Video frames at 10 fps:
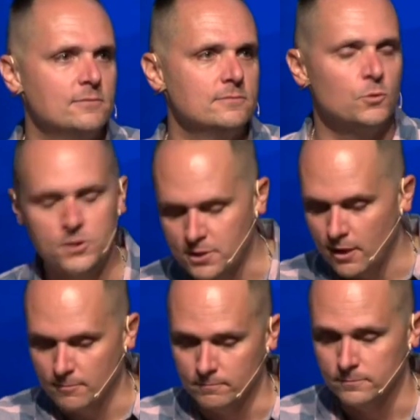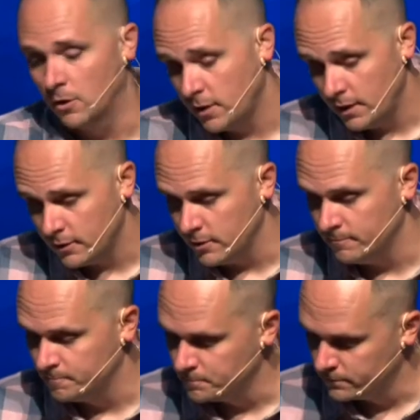Well, just come. Okay, I'll come.
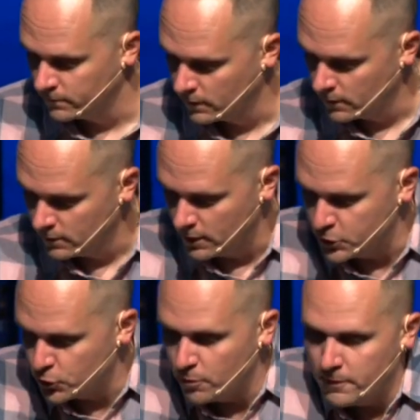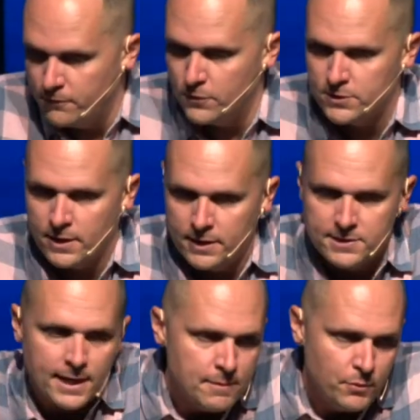I show up my first night. I
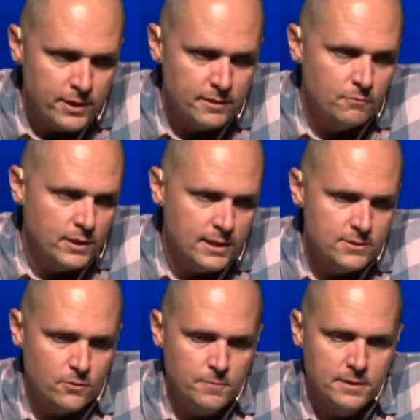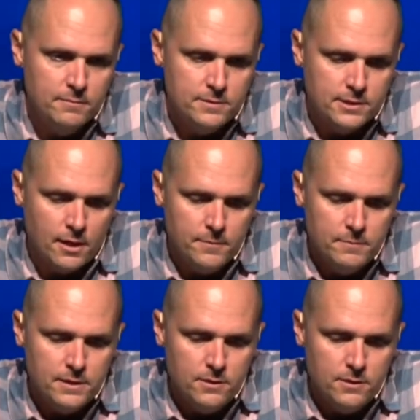said, Hey, Britt, Ricky told me to, to come and meet